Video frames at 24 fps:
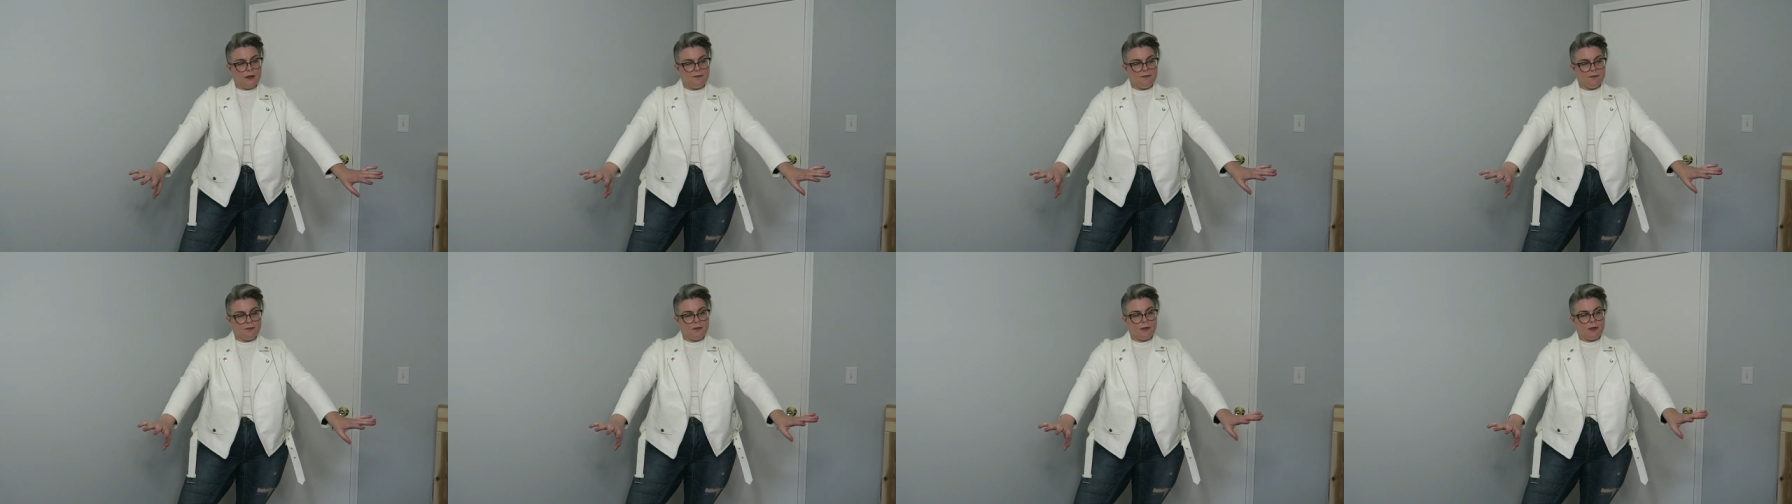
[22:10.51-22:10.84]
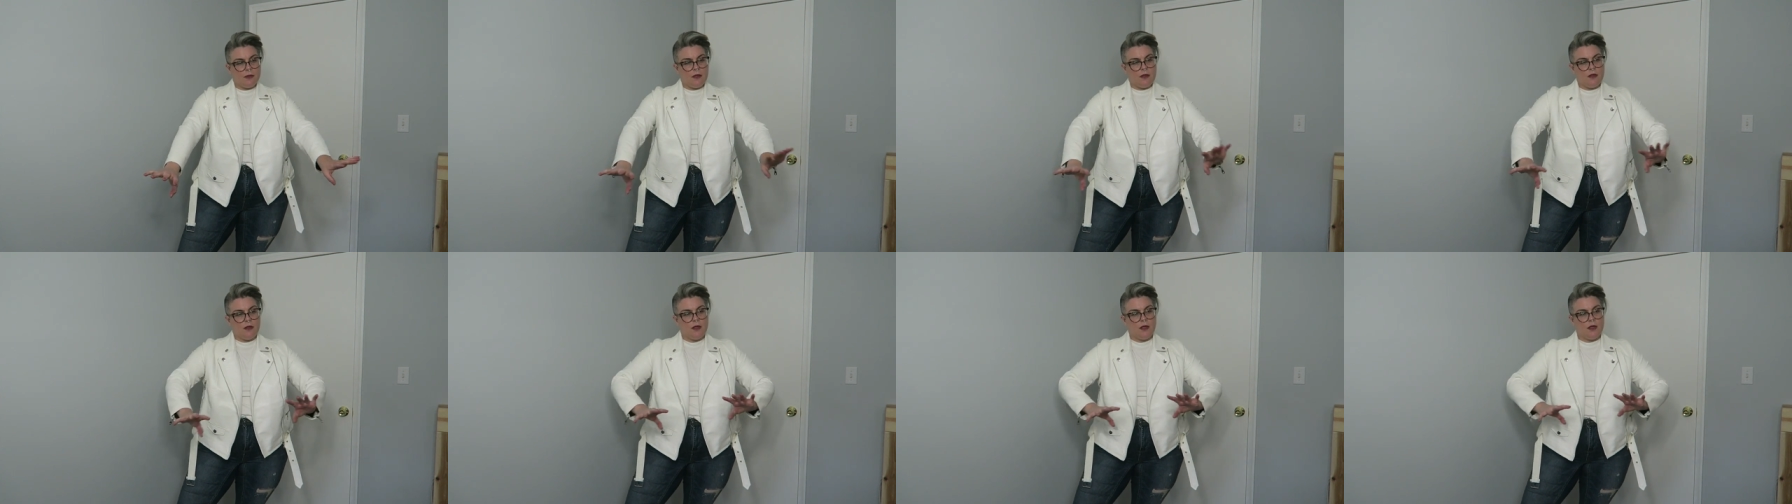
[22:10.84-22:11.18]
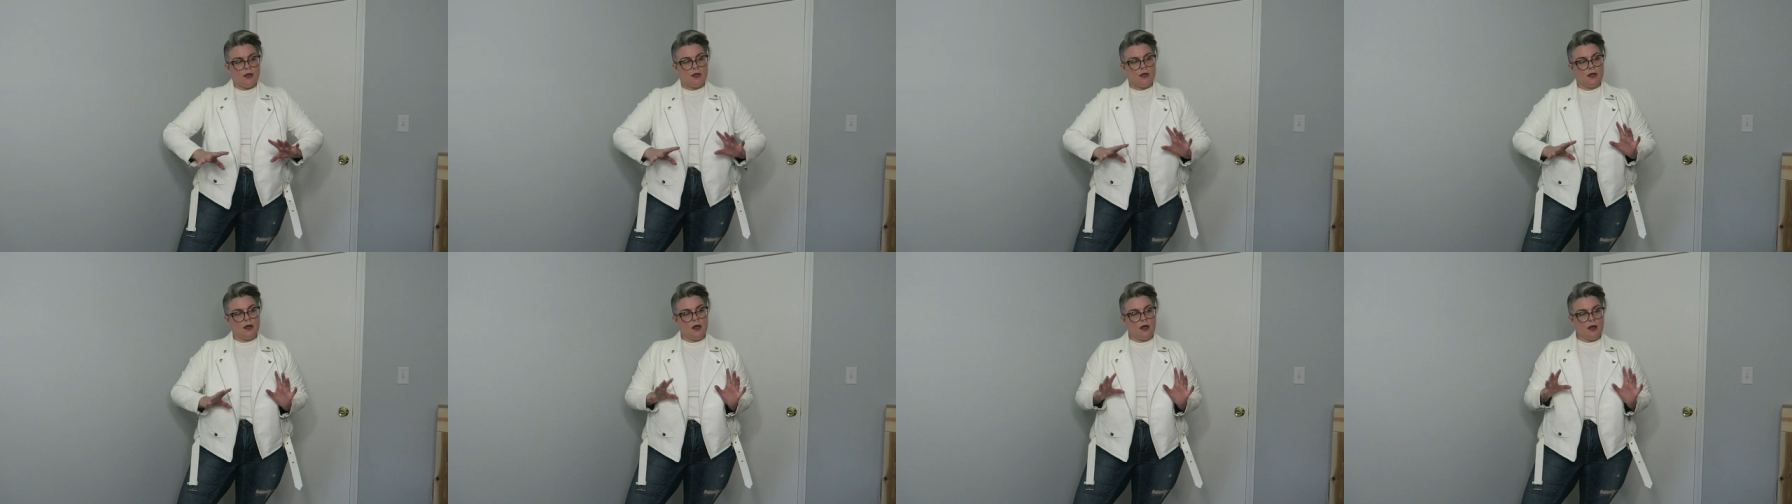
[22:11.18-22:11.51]
and you can
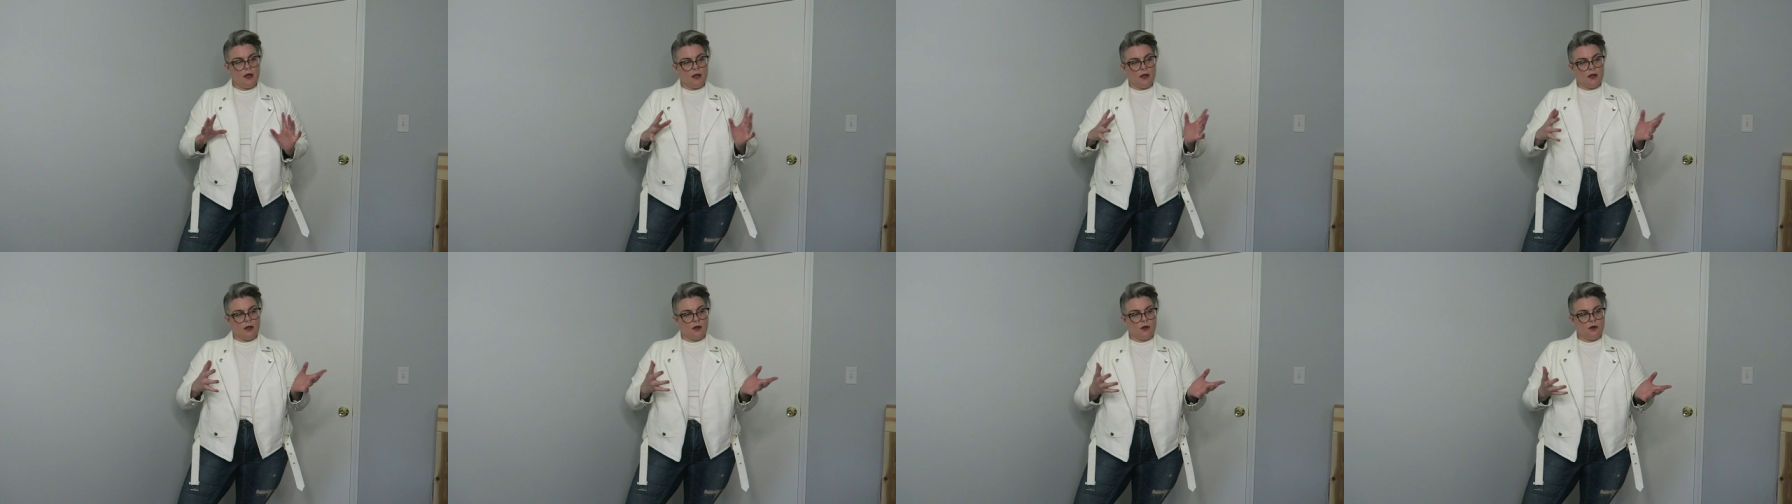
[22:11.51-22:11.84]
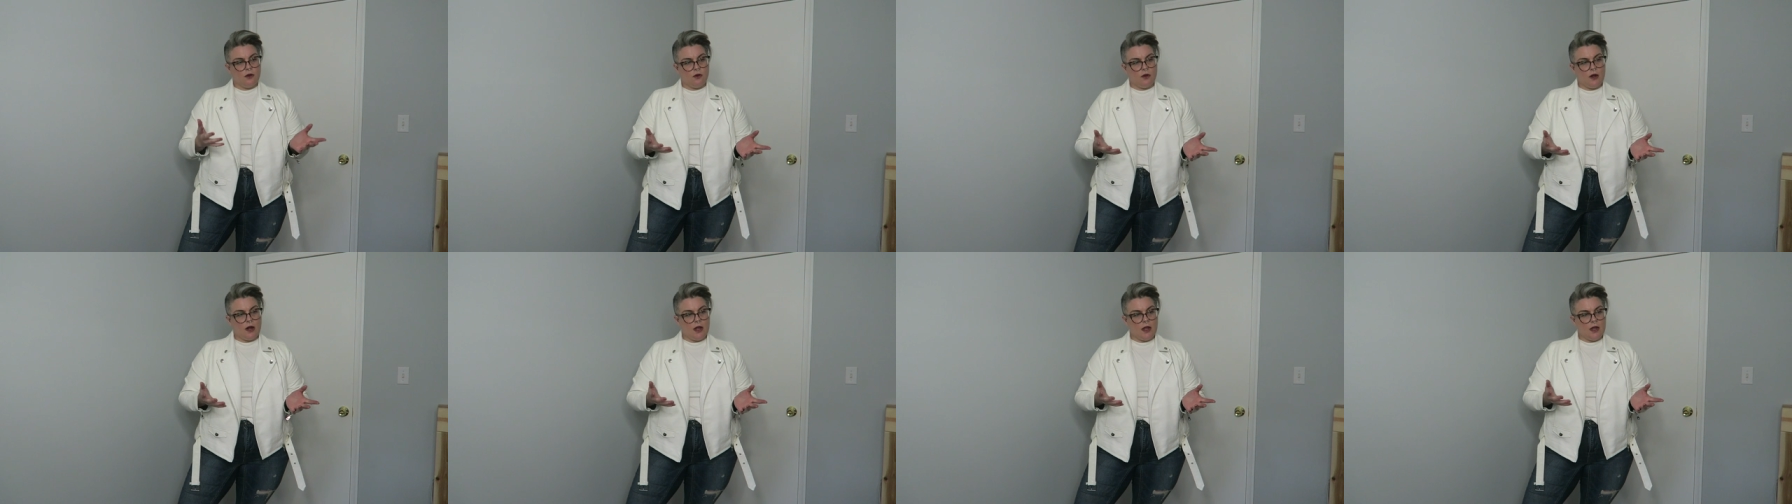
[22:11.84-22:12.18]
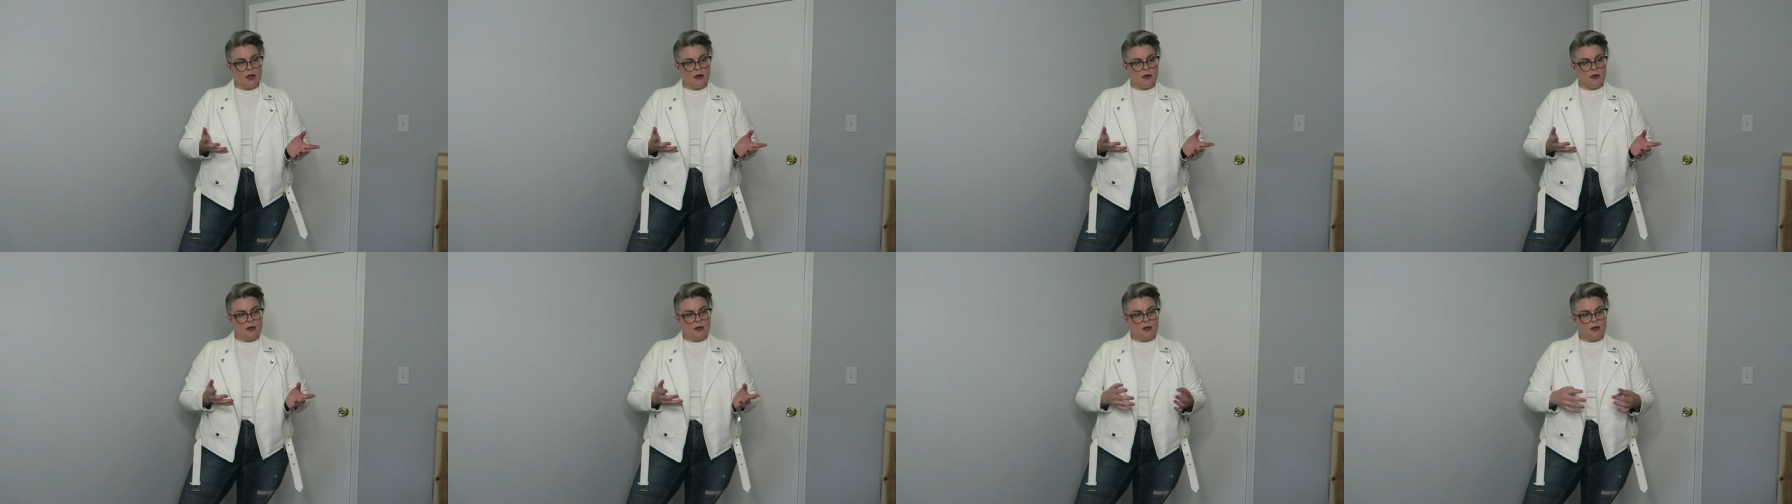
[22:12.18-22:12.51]
wear it longer.
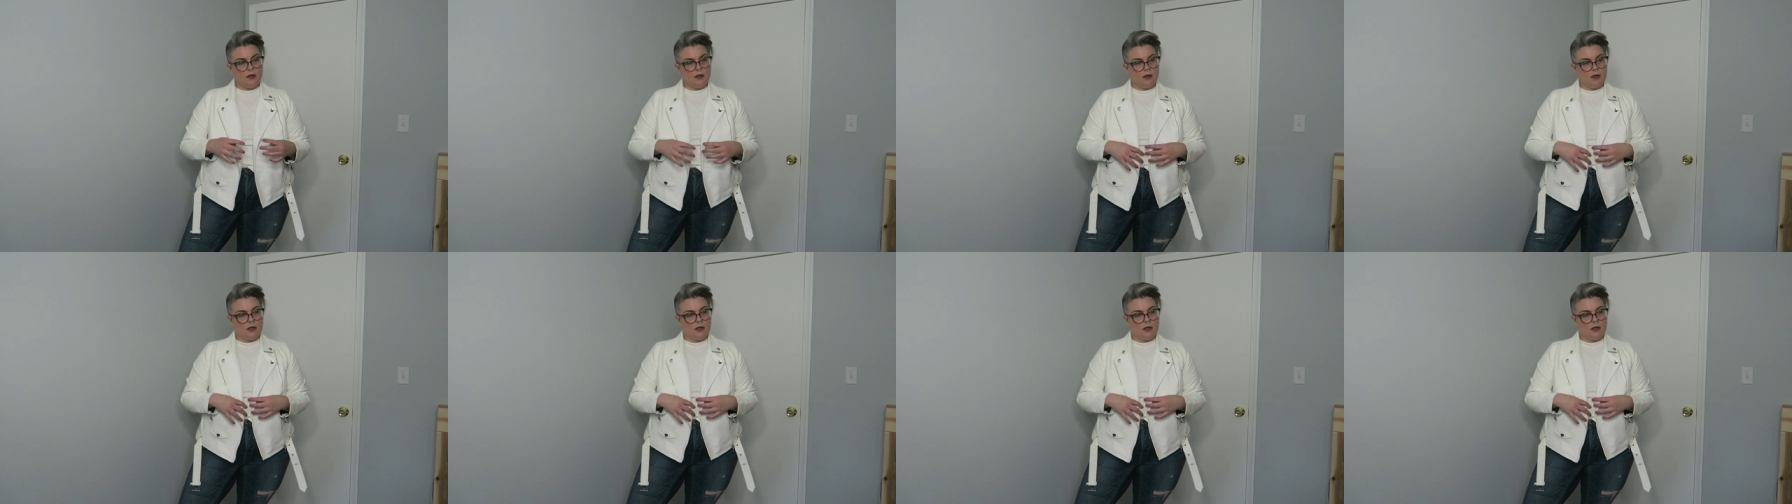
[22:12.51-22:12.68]
Great.